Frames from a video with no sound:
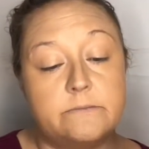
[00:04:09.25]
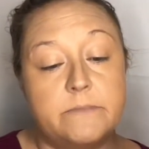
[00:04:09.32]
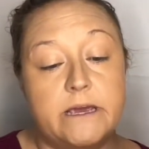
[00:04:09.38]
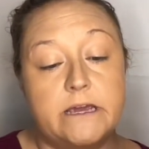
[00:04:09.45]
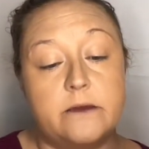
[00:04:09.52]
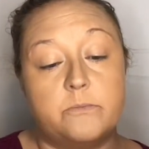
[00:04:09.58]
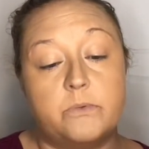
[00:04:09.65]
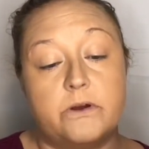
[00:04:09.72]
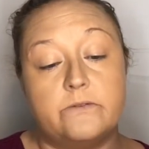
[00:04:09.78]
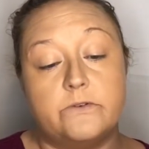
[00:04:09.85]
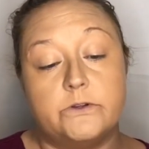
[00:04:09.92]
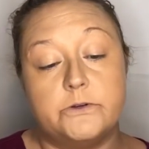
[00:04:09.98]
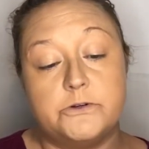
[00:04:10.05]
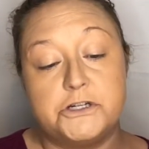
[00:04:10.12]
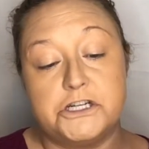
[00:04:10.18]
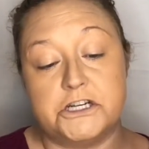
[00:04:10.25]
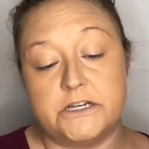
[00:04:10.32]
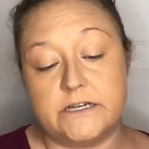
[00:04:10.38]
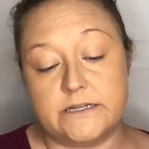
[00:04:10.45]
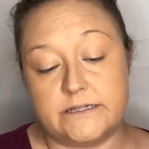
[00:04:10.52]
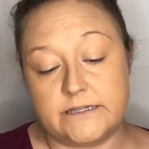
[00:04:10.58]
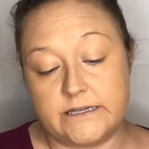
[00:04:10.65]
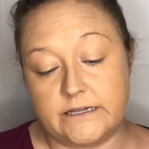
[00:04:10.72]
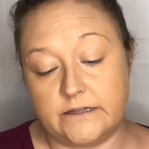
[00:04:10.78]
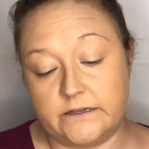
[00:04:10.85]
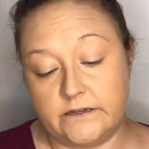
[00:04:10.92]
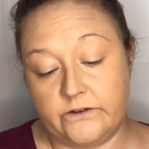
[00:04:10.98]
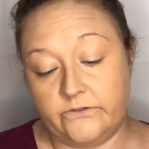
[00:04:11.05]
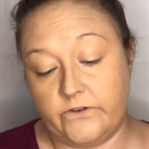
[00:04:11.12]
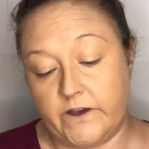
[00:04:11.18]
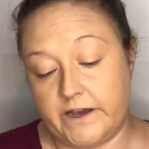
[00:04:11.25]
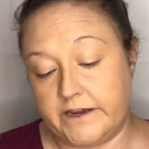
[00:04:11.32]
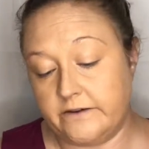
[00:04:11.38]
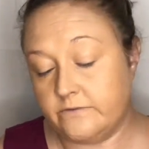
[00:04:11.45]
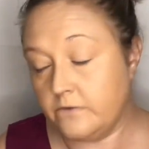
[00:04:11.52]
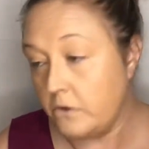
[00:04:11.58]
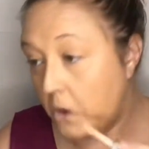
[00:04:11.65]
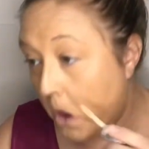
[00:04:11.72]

Makeup Revolution Conceal and Define.